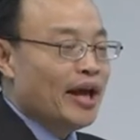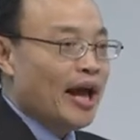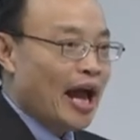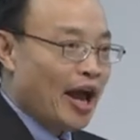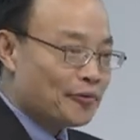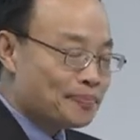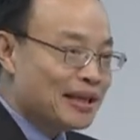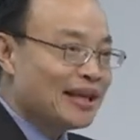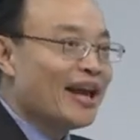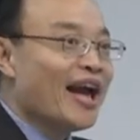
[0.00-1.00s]
have
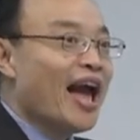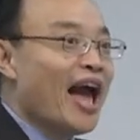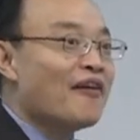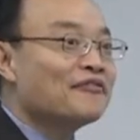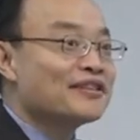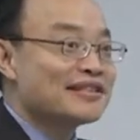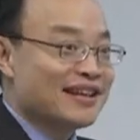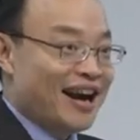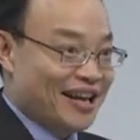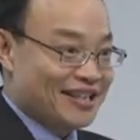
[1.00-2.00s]
been
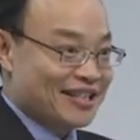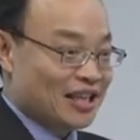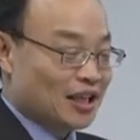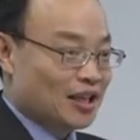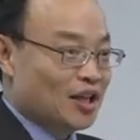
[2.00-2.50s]
emphasizing